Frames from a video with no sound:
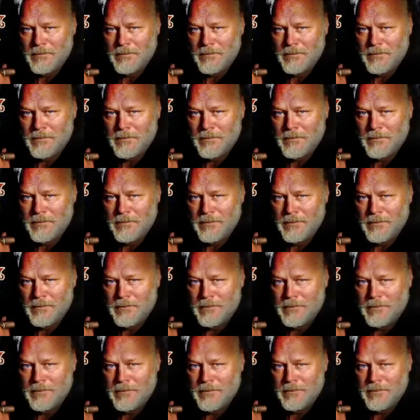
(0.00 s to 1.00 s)

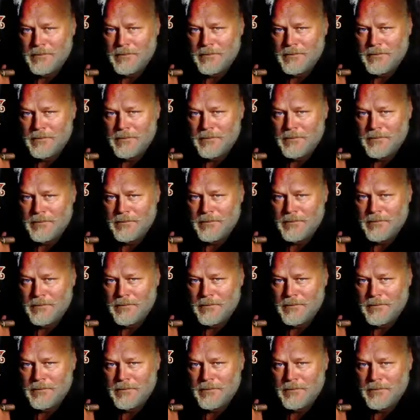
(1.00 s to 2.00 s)

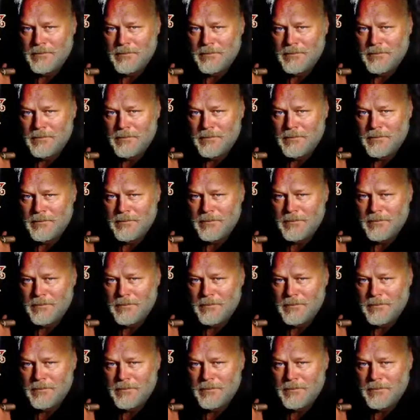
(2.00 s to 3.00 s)

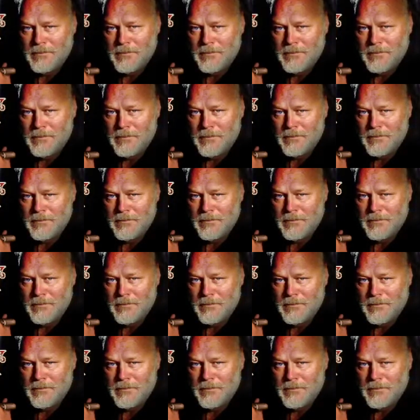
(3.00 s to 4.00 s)

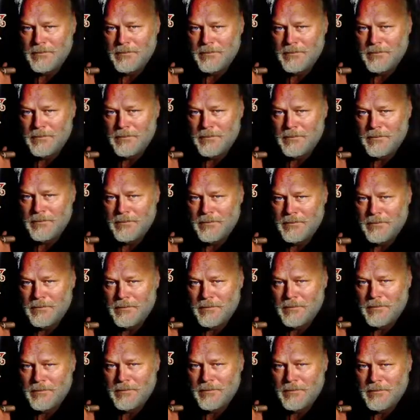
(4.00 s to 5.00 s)

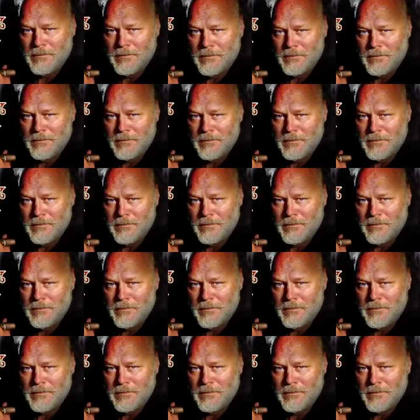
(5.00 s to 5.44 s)
(silent)